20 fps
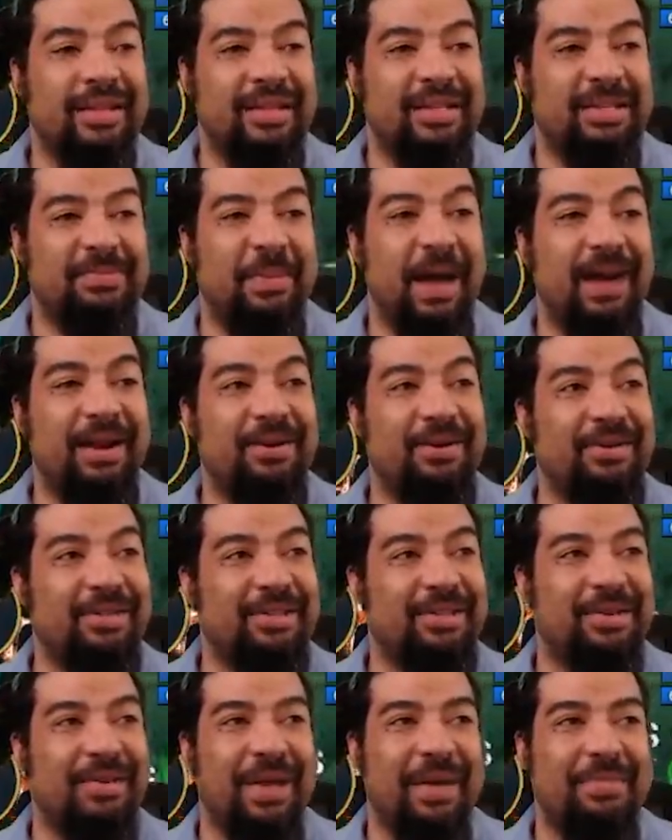
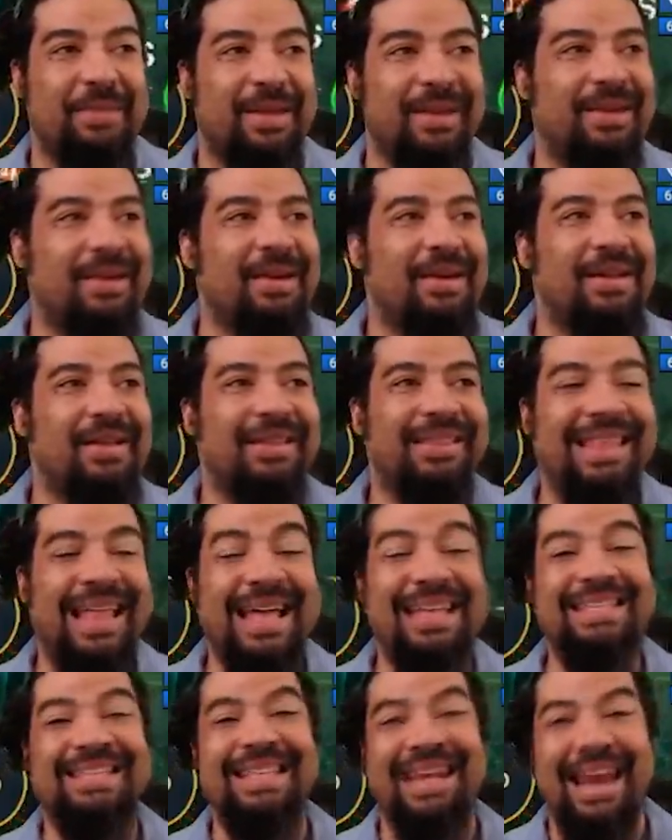spiders. I mean,
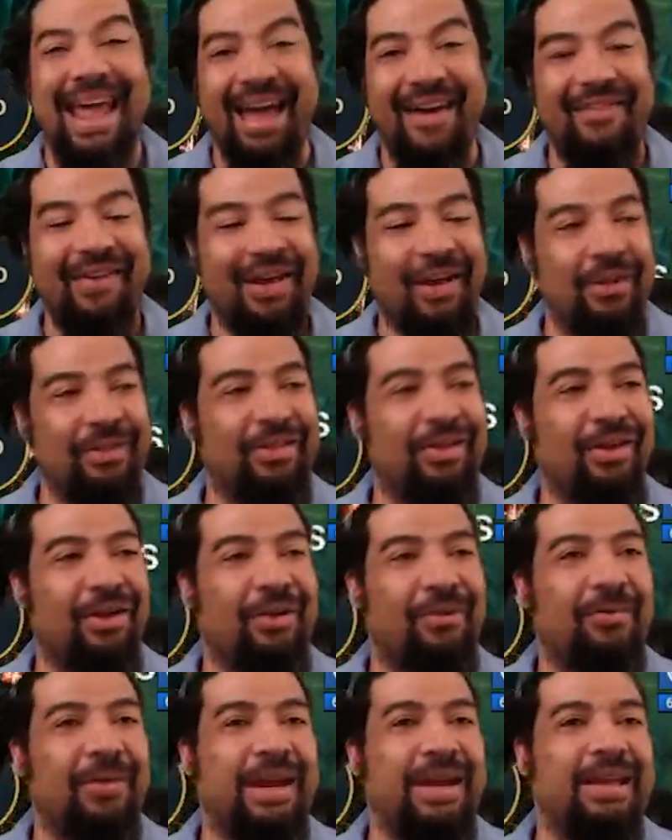less than half health
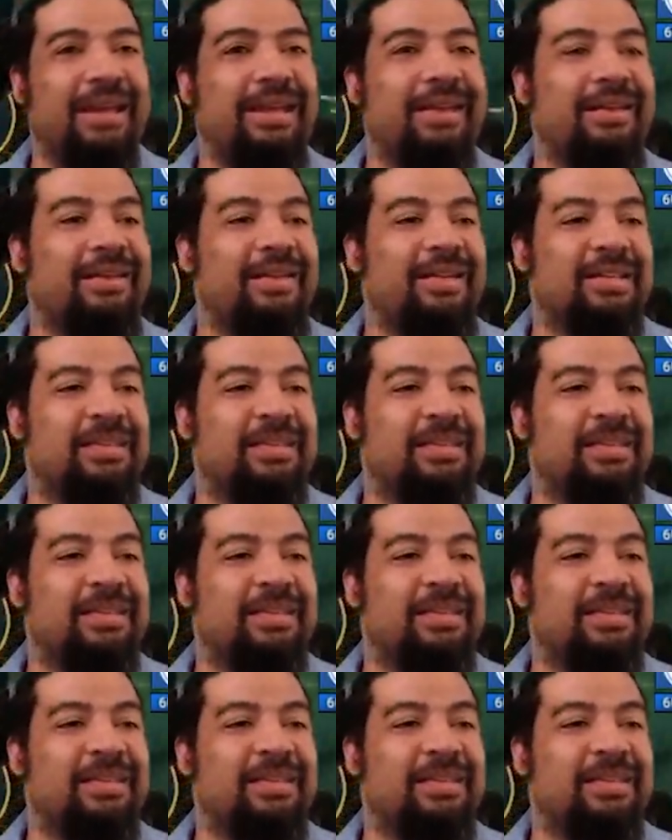already.